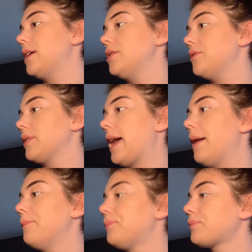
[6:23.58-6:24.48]
I do for
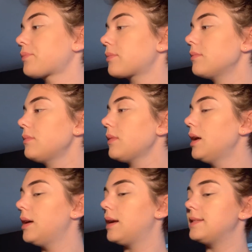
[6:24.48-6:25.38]
that.
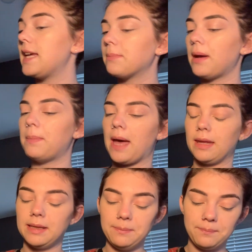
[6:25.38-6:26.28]
And I take my
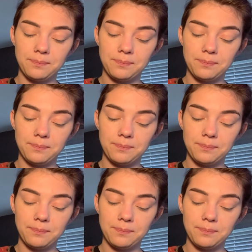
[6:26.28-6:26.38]
palette,